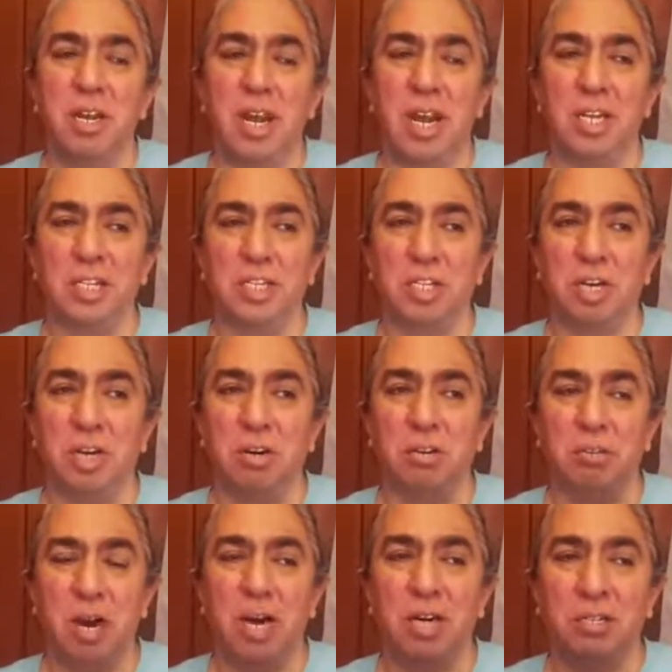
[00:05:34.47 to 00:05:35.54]
And
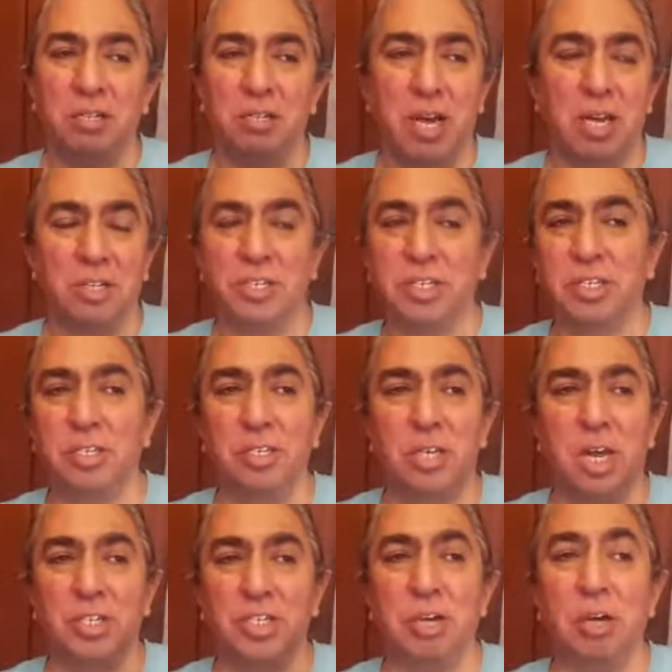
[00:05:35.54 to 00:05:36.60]
so
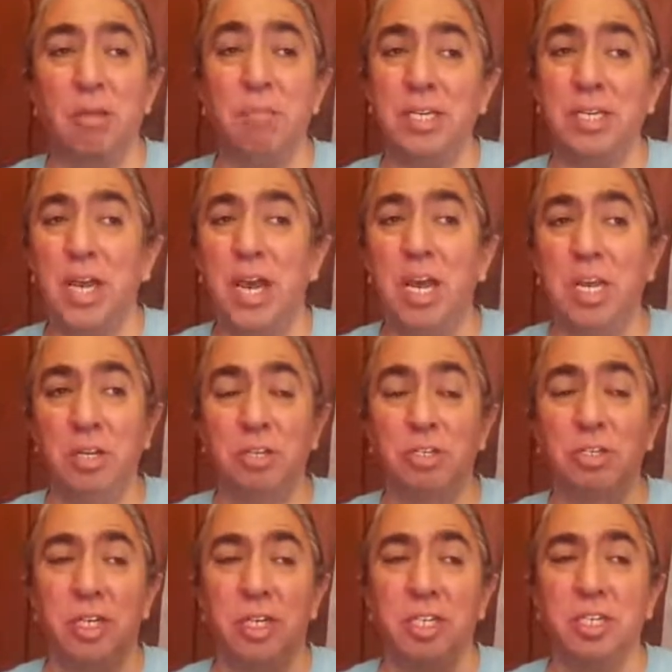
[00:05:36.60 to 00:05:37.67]
I'll start my day
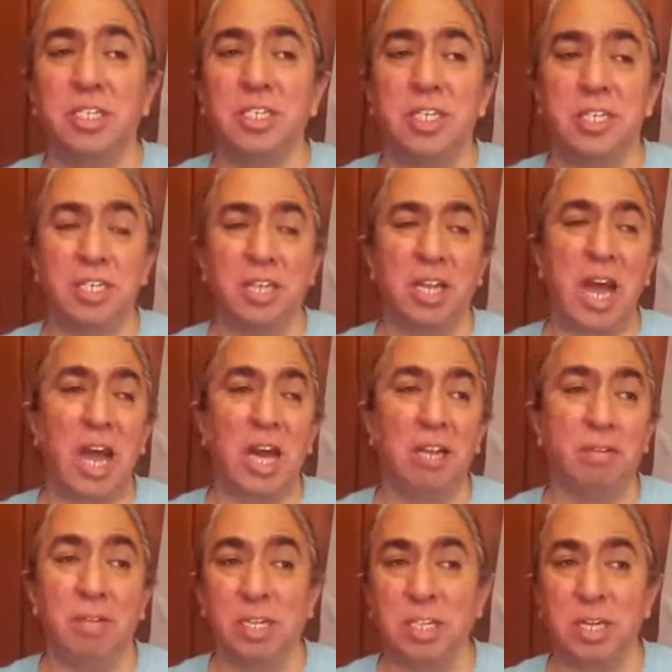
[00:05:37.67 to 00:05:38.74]
usually listening to that
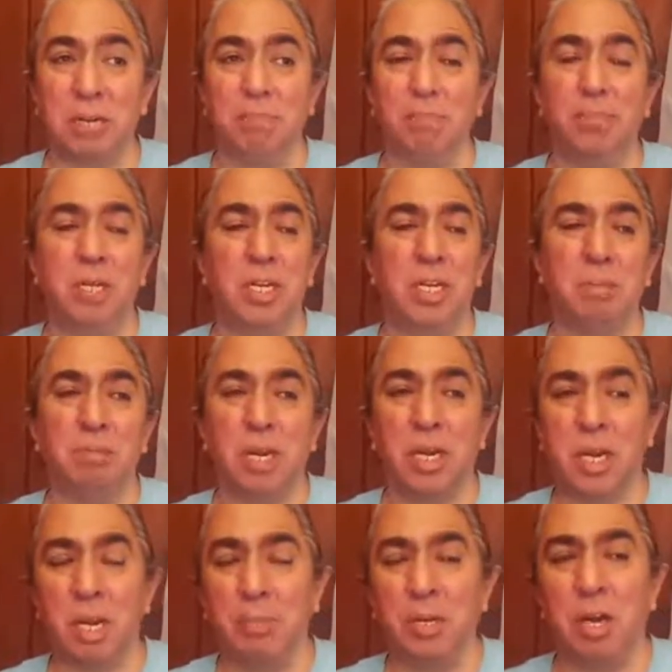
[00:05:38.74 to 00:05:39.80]
as I'm getting my
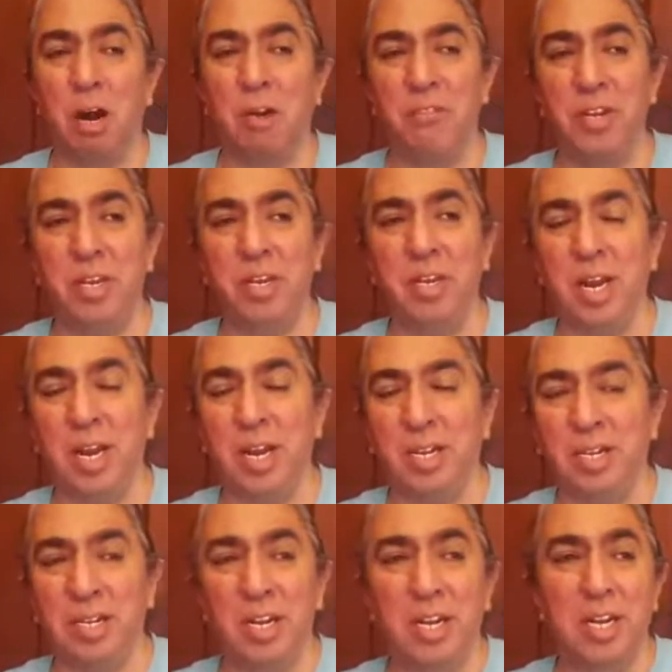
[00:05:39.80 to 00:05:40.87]
cup of coffee
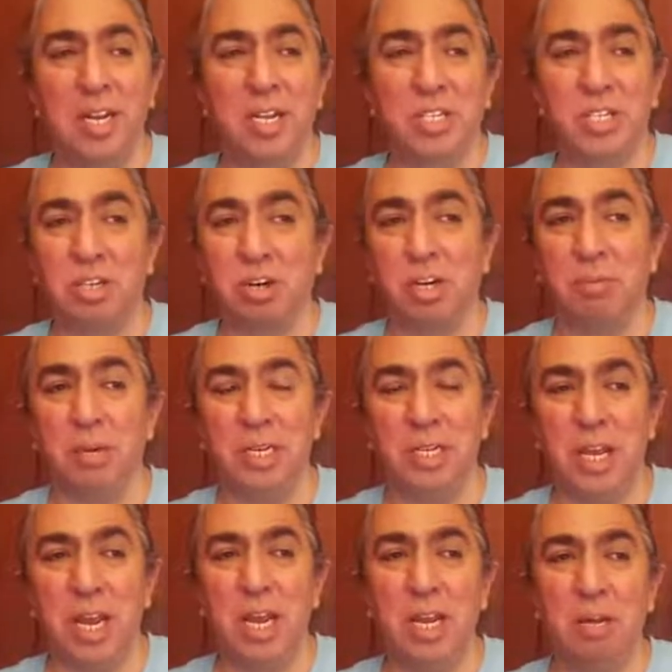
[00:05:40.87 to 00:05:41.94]
and starting my
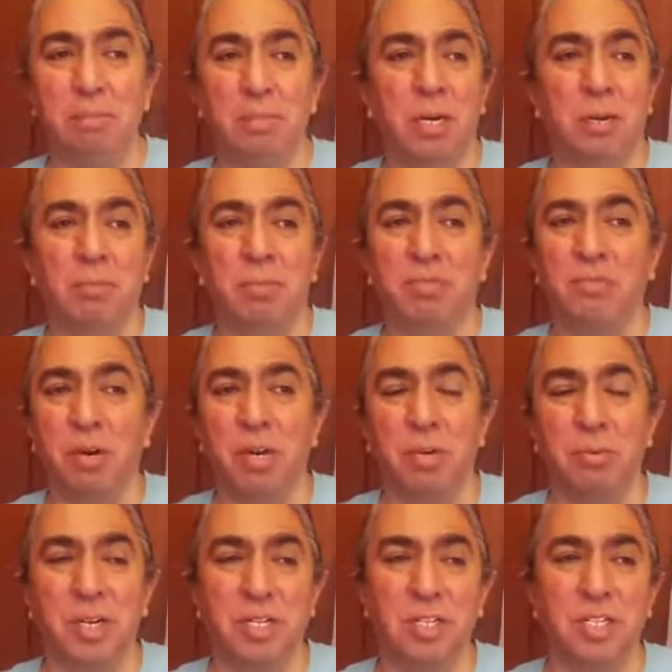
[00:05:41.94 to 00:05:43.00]
day before
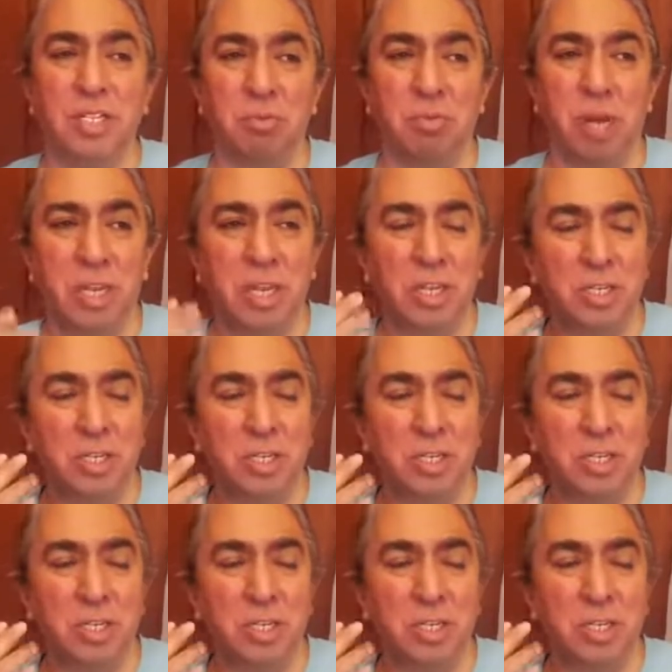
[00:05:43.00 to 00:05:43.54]
anyone else is awake.